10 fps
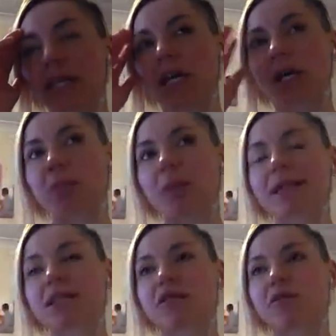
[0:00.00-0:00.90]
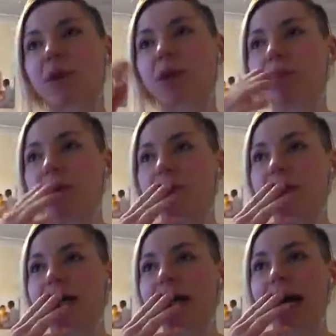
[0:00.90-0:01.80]
that a competitive
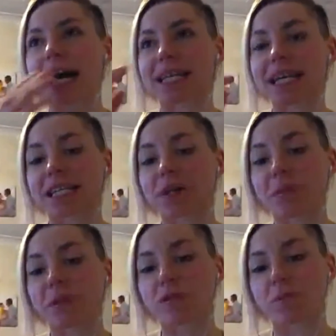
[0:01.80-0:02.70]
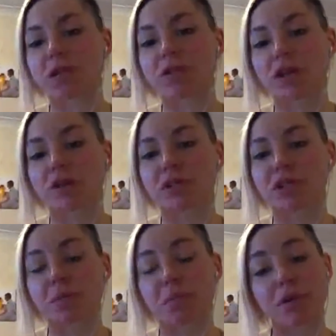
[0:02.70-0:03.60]
bodybuilder has actually built up an
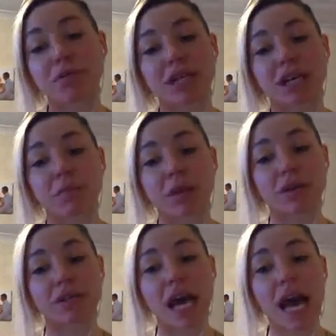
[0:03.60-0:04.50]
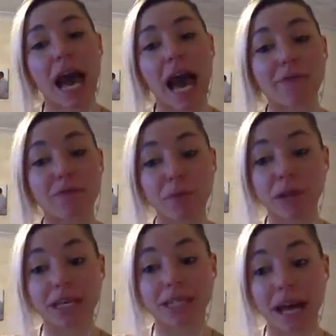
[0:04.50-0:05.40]
intolerance to protein, because
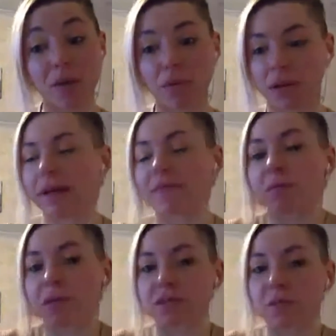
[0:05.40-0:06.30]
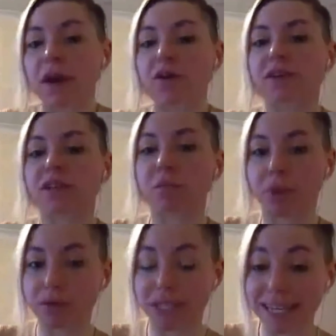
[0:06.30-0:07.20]
everybody is now, well, everybody's aware of it, that
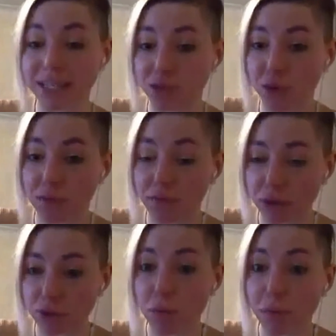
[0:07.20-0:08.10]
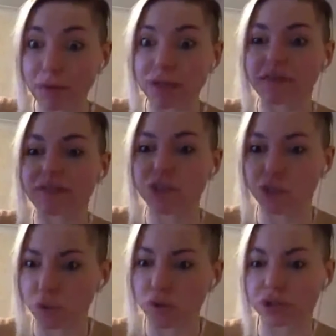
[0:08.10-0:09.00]
protein is your muscle building
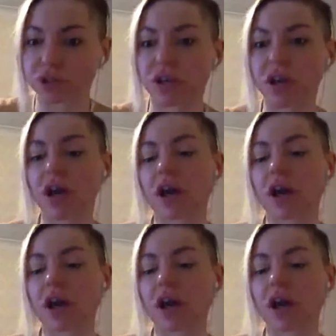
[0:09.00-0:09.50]
source.